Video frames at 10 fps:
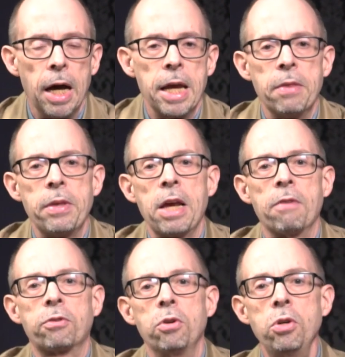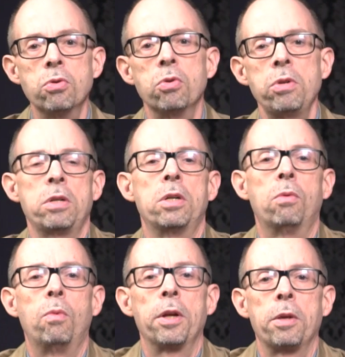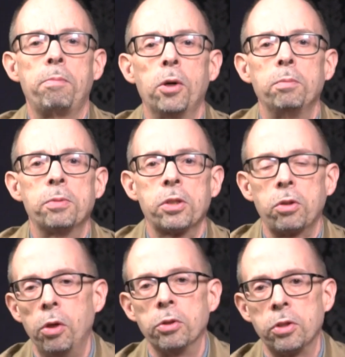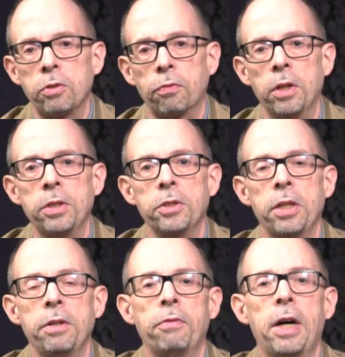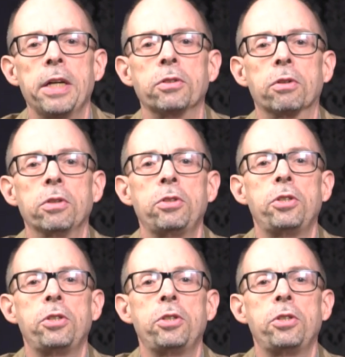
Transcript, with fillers: In the afternoon, one of the Pope's closest friends and advisors,